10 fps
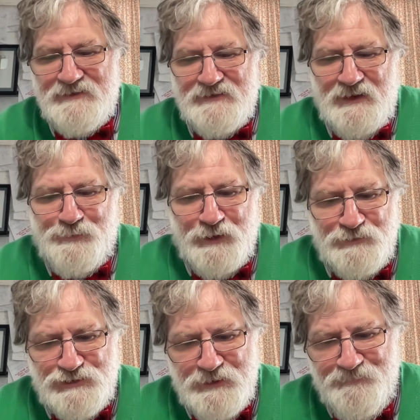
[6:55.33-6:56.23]

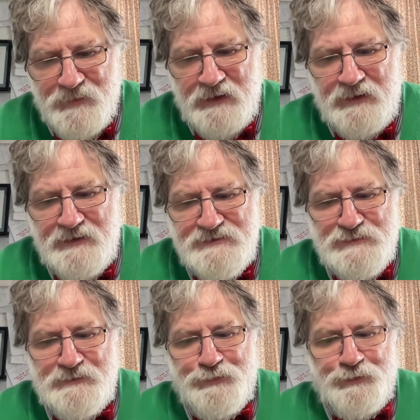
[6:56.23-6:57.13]
approach aligns
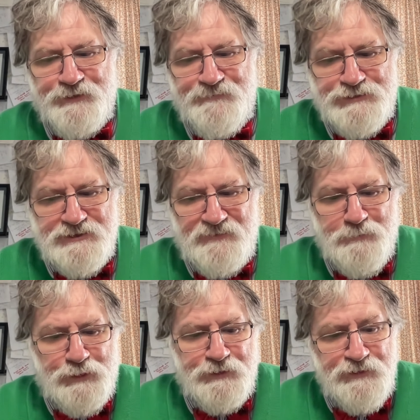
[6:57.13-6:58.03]
with the broader vision of a
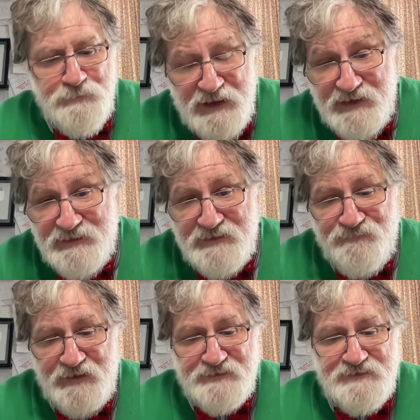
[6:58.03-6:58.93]
more humane and
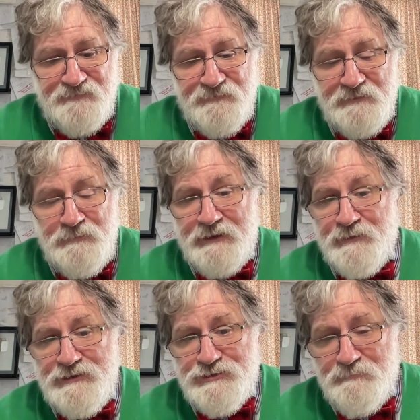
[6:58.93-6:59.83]
effective migration